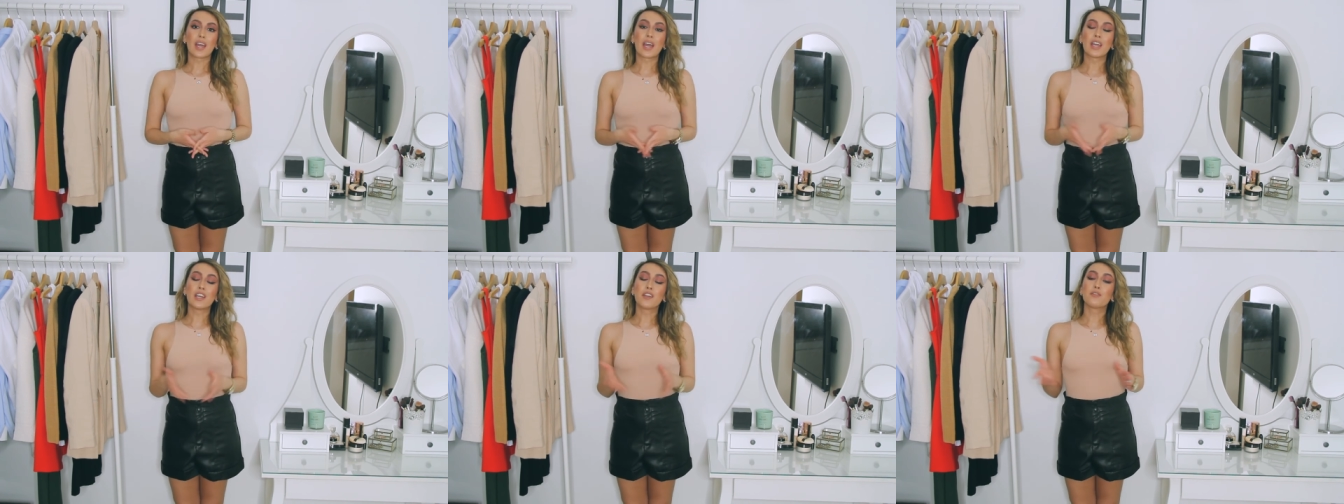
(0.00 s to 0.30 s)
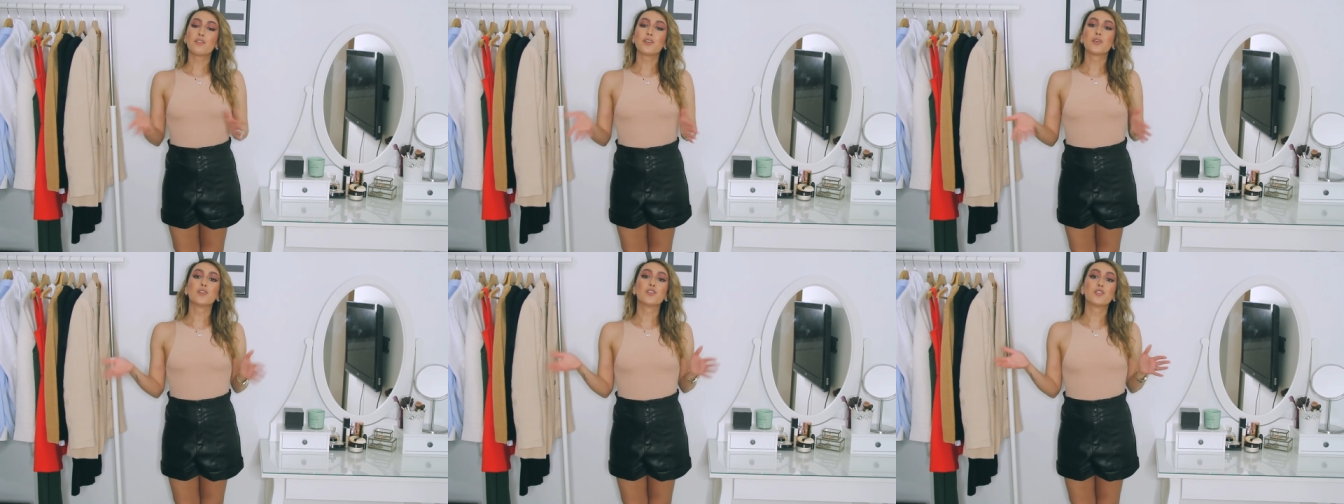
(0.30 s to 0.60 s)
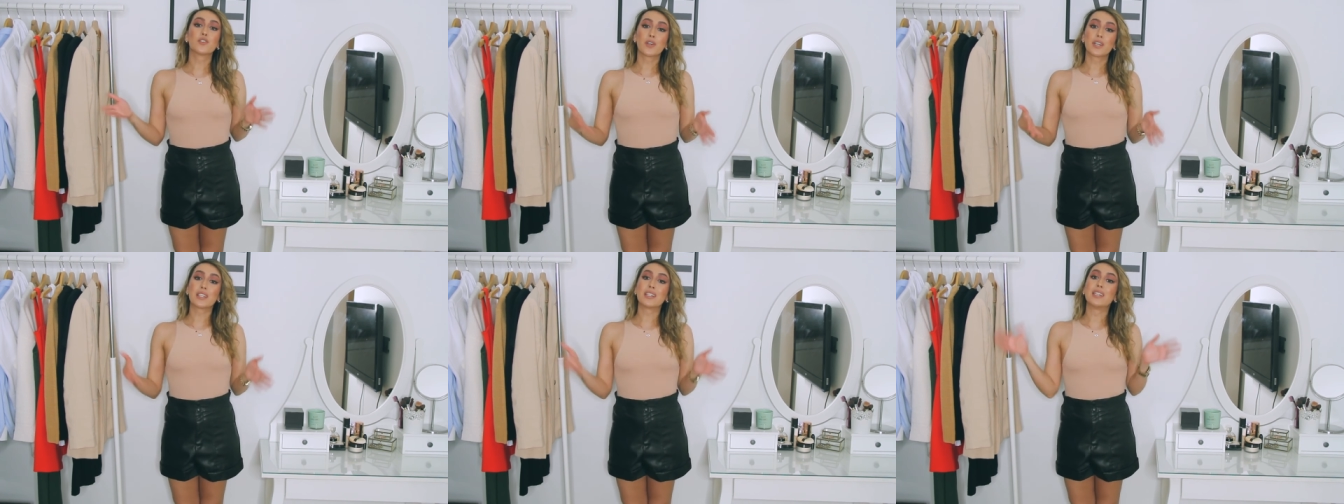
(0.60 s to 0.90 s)
And if you
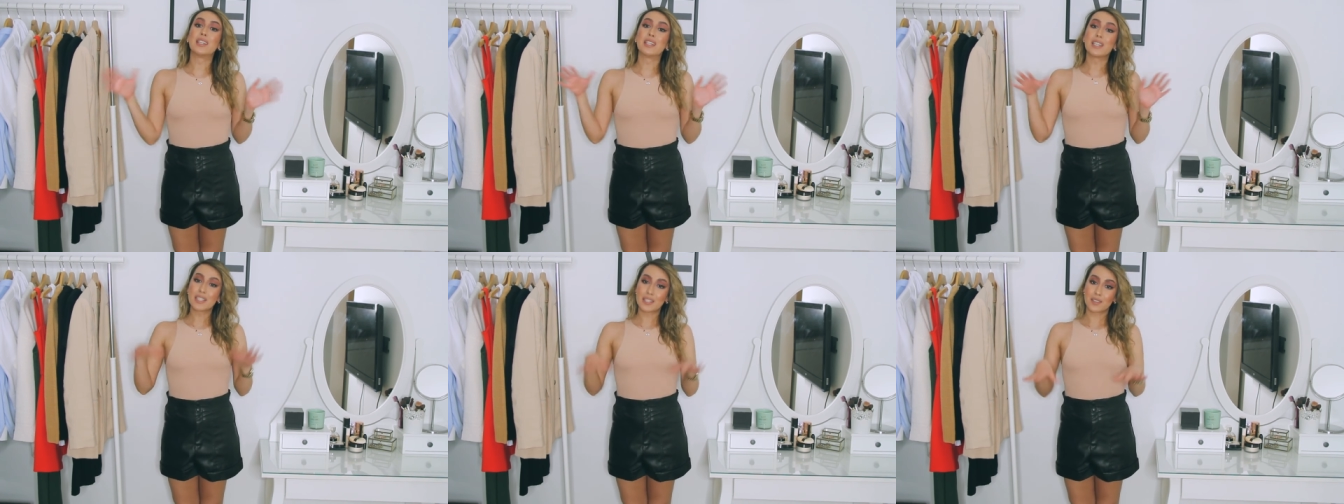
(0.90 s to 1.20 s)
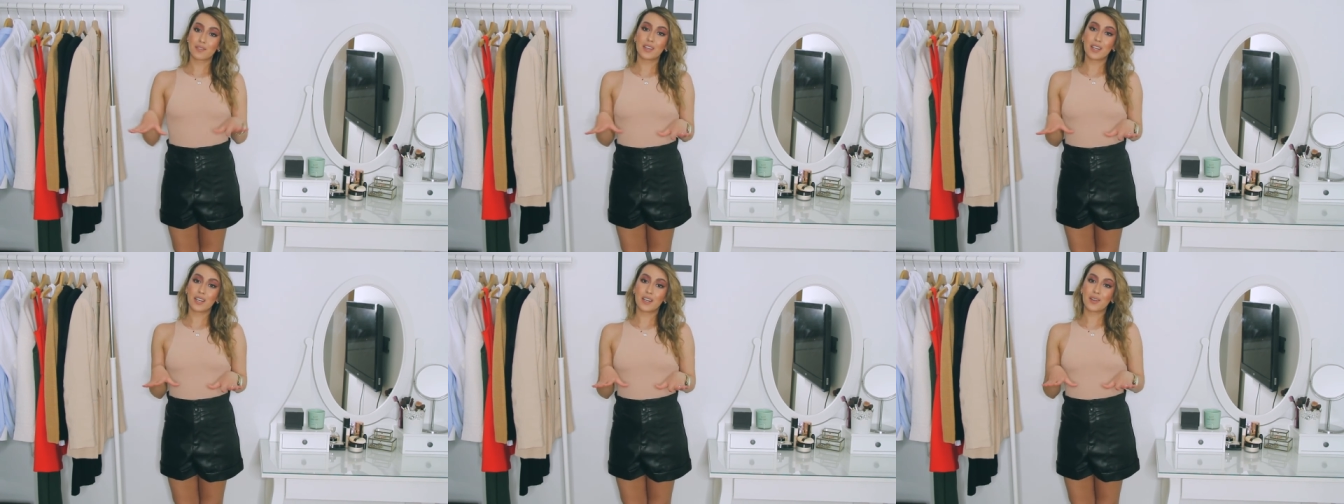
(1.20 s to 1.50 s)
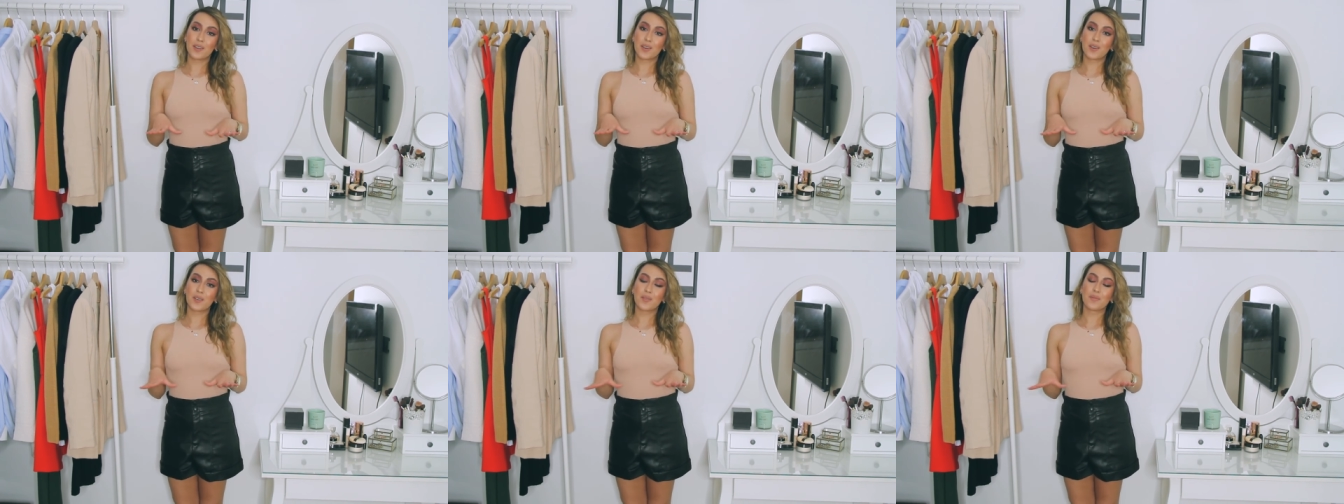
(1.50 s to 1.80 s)
enjoyed this
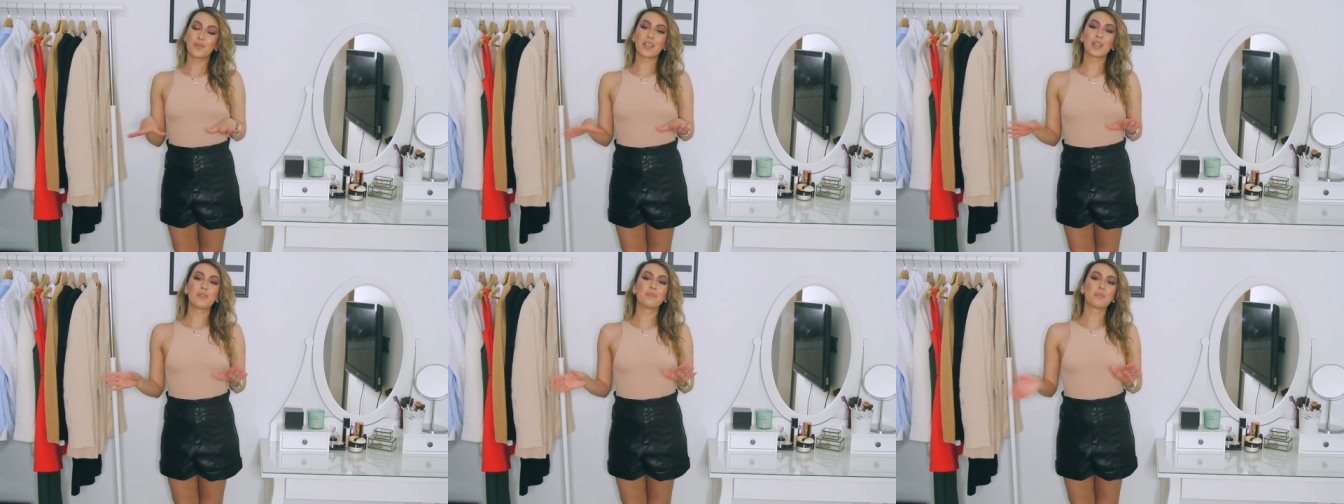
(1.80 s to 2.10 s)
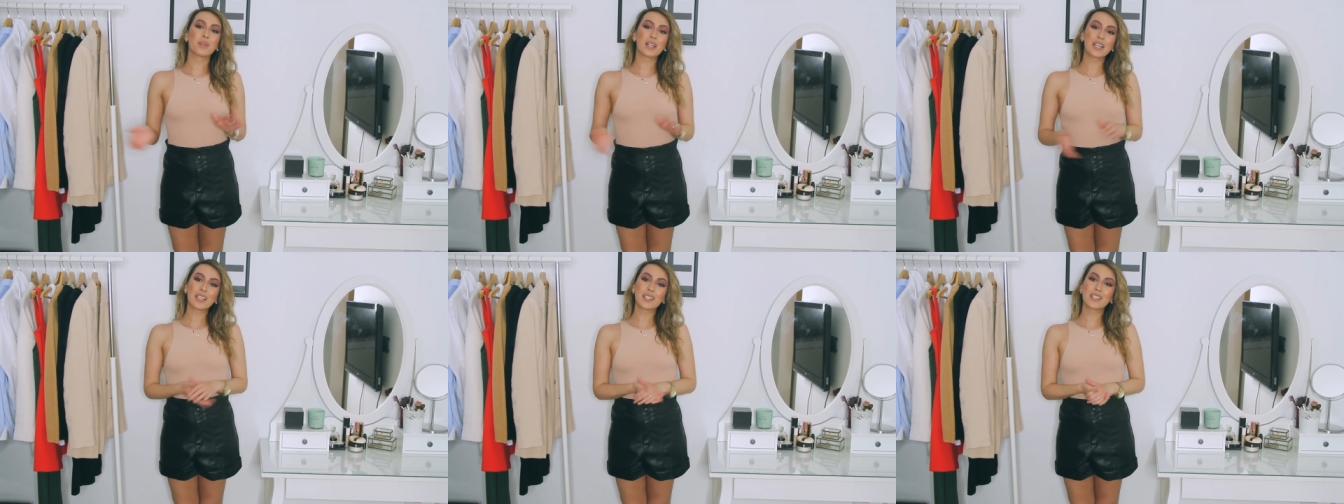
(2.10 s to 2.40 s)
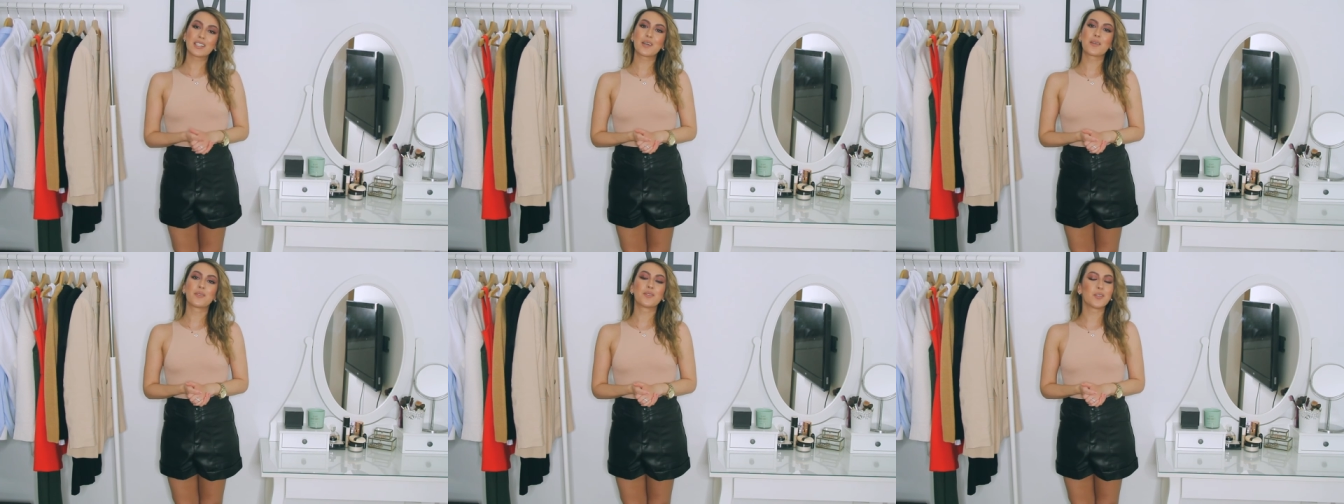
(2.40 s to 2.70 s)
video then please